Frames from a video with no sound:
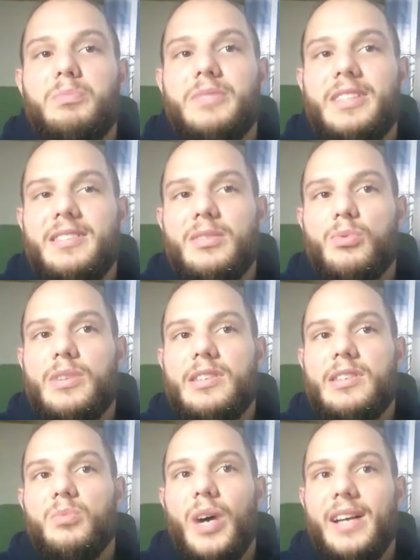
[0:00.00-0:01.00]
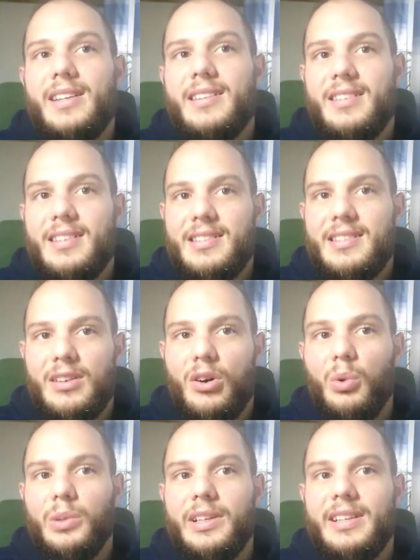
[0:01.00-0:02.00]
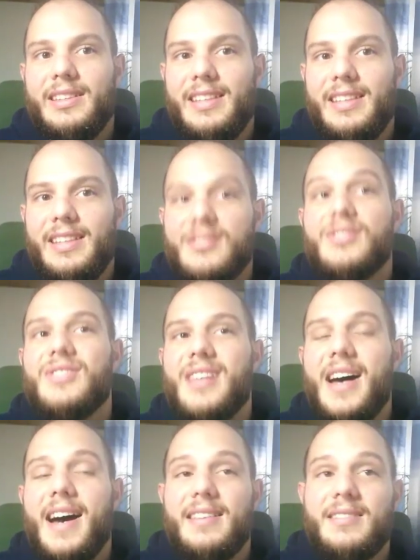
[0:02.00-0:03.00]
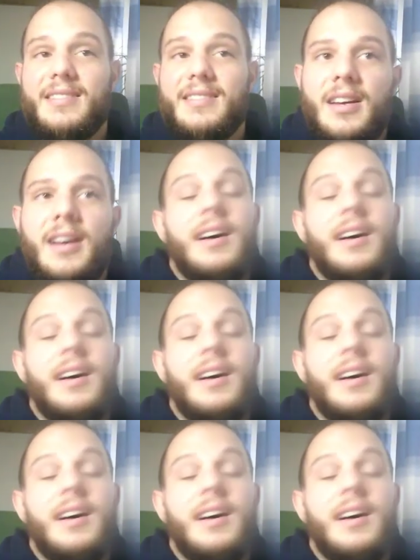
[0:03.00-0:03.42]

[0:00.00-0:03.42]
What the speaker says: this is the reason why this is only this size,